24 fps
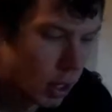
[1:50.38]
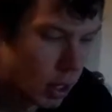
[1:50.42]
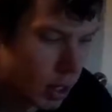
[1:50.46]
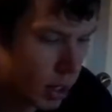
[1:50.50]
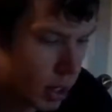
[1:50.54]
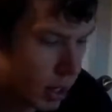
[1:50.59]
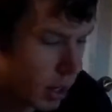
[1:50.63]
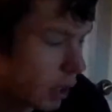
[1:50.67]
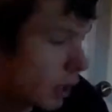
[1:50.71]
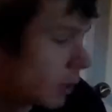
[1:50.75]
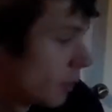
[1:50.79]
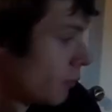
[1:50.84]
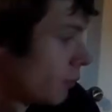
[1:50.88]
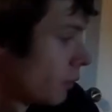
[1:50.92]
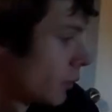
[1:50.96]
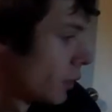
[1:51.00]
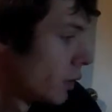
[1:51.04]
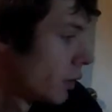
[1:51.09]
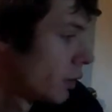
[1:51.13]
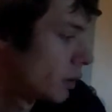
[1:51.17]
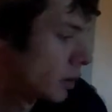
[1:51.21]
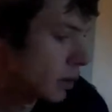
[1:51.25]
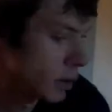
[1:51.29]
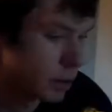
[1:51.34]

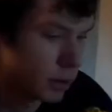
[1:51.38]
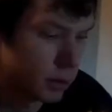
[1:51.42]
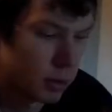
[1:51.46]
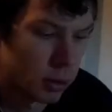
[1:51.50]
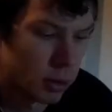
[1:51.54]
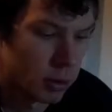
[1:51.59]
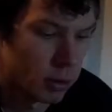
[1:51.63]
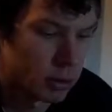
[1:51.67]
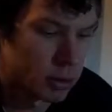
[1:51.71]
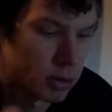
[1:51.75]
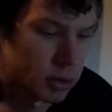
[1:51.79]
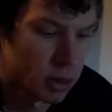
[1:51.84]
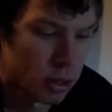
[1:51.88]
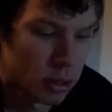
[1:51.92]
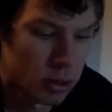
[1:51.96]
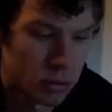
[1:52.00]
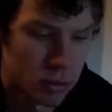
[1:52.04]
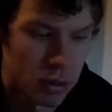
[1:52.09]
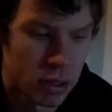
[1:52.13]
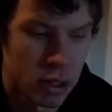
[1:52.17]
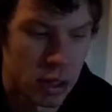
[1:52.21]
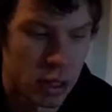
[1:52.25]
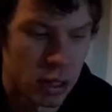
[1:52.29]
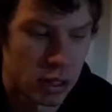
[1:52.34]
So those are the 3
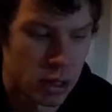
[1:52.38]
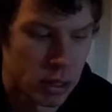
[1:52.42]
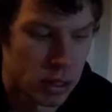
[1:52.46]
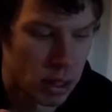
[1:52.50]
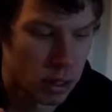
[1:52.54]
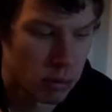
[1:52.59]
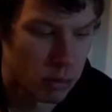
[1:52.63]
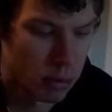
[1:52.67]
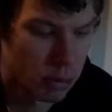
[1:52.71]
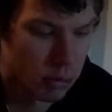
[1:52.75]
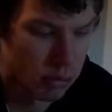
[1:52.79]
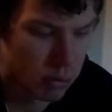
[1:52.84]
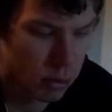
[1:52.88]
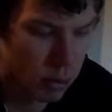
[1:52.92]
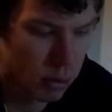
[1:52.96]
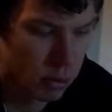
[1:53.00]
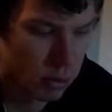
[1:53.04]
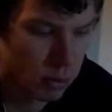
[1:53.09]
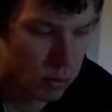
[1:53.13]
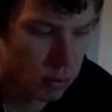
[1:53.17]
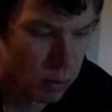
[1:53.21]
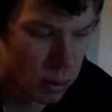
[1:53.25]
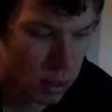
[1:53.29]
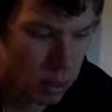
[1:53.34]
sizes I would throw,
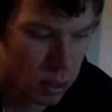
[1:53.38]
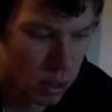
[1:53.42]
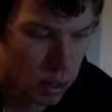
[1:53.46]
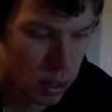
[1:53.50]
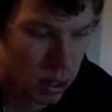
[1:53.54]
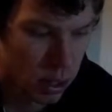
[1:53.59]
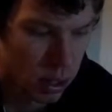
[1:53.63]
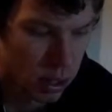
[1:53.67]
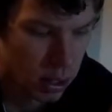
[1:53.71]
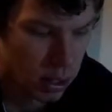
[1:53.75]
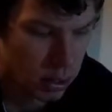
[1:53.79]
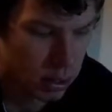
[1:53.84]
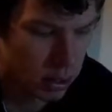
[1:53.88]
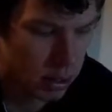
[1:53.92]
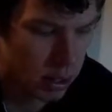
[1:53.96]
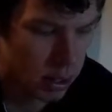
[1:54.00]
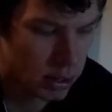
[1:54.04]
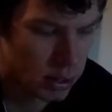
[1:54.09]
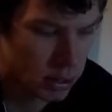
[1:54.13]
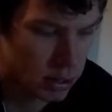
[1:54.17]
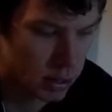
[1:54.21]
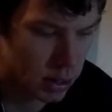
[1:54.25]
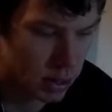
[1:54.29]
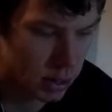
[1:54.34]
and
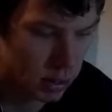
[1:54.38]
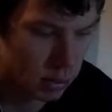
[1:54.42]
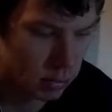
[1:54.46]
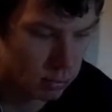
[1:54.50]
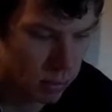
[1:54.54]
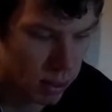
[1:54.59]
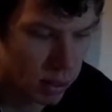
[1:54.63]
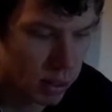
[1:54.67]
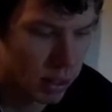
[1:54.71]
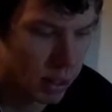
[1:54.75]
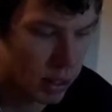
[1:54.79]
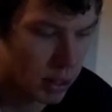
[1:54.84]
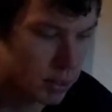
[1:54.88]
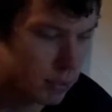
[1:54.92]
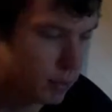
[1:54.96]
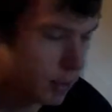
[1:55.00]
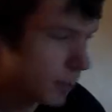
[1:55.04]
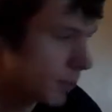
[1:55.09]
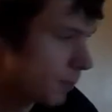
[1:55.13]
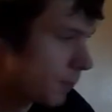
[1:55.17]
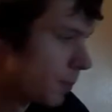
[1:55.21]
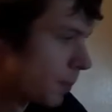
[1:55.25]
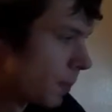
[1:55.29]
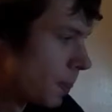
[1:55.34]
that's my next one.
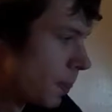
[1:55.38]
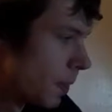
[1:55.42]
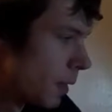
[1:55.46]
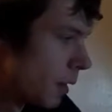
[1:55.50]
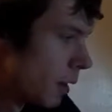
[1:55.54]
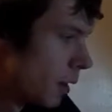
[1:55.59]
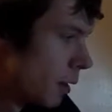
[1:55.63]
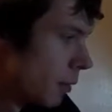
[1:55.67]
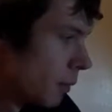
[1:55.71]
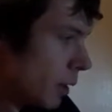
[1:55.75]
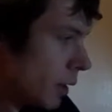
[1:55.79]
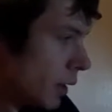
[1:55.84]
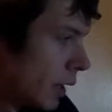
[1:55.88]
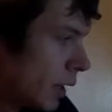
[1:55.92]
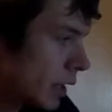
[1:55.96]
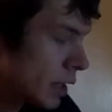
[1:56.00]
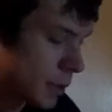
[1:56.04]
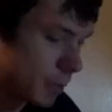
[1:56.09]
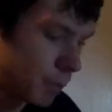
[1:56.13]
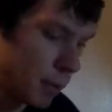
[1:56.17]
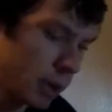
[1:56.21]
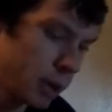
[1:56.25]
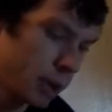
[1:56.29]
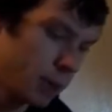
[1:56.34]
My next
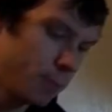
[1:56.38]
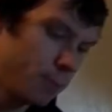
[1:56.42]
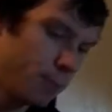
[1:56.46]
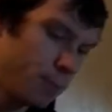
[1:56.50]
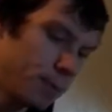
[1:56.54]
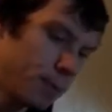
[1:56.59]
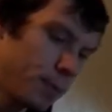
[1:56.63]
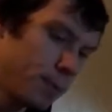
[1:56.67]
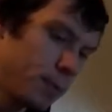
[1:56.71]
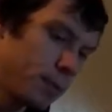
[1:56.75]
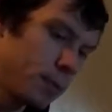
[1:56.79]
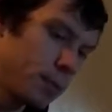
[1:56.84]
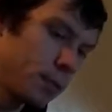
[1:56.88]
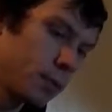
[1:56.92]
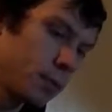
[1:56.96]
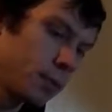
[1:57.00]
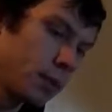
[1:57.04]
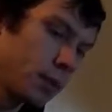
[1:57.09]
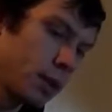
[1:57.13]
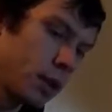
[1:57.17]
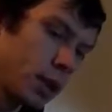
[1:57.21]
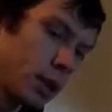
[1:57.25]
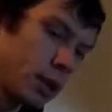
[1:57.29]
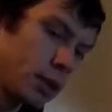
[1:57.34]
bait,
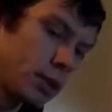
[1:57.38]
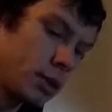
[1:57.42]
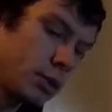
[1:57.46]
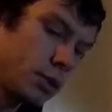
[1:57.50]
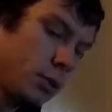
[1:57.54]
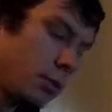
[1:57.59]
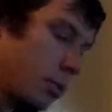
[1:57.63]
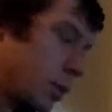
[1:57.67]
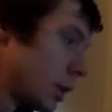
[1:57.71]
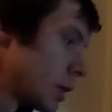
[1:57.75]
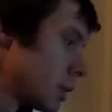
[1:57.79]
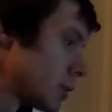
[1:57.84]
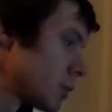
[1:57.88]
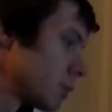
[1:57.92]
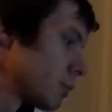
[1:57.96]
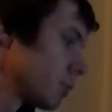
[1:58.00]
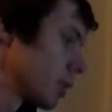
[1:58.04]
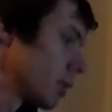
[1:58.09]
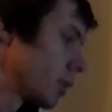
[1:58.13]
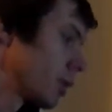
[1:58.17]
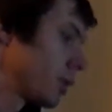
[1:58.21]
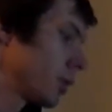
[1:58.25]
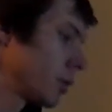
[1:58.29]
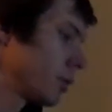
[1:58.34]
that's 2 baits. My
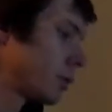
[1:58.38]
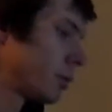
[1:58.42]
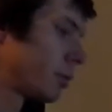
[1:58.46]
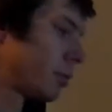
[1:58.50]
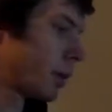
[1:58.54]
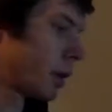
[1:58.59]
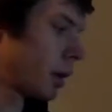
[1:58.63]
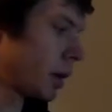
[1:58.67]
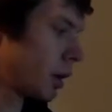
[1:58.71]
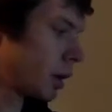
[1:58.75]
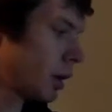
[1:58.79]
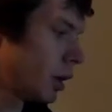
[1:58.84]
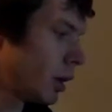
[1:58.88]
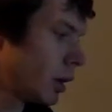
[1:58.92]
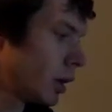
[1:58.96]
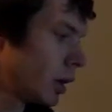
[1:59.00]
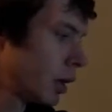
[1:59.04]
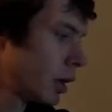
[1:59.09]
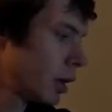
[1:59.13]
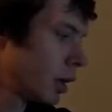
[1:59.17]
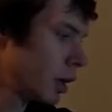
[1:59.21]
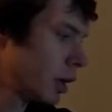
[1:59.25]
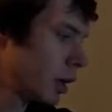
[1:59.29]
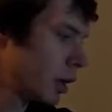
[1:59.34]
third bait,
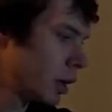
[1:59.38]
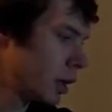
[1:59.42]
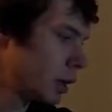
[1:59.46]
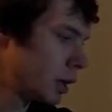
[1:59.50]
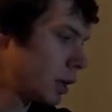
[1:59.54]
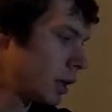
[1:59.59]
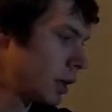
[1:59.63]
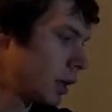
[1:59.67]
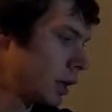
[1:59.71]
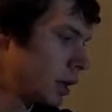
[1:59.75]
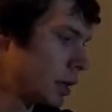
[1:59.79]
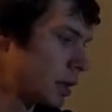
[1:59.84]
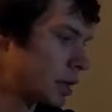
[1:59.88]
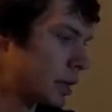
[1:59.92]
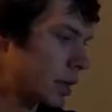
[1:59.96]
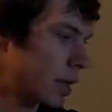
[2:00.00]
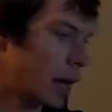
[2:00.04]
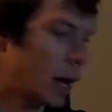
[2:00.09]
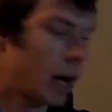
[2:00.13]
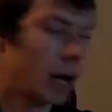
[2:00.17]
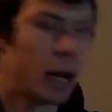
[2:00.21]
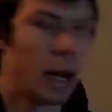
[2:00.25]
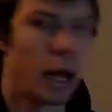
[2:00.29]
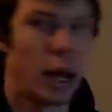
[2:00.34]
it's
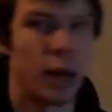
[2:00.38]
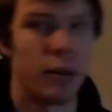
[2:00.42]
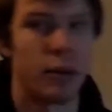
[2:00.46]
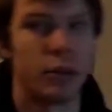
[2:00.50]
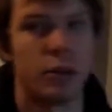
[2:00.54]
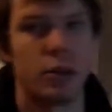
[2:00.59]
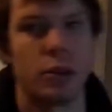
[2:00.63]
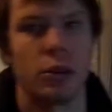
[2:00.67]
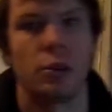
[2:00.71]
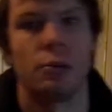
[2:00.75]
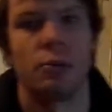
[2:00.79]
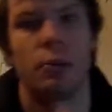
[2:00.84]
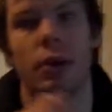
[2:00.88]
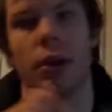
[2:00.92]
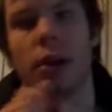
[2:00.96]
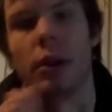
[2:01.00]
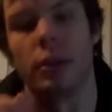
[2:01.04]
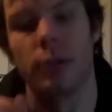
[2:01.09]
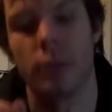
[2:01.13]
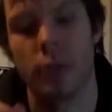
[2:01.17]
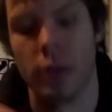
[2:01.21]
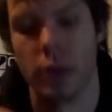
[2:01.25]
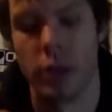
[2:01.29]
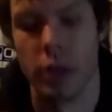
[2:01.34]
gotta have a jerk bait.
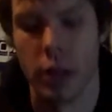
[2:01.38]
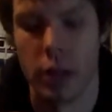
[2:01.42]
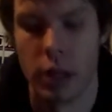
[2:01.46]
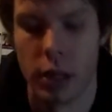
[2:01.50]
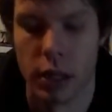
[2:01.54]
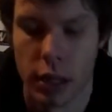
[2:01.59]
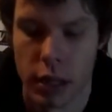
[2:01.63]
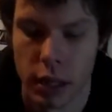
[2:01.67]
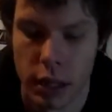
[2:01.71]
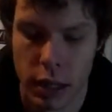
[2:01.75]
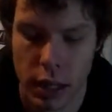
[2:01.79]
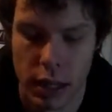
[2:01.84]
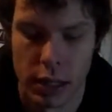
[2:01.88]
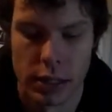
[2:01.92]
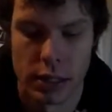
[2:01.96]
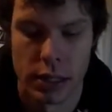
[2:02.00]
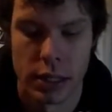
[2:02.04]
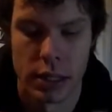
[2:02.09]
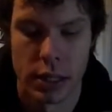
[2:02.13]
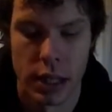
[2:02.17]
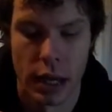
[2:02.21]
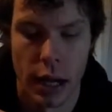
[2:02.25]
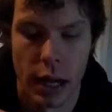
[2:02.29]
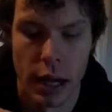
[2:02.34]
You guys
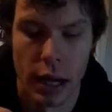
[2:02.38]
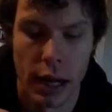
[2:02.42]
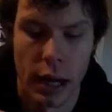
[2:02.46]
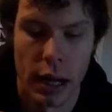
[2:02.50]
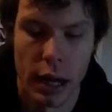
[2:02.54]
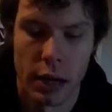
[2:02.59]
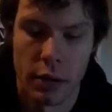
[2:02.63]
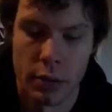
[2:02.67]
gotta have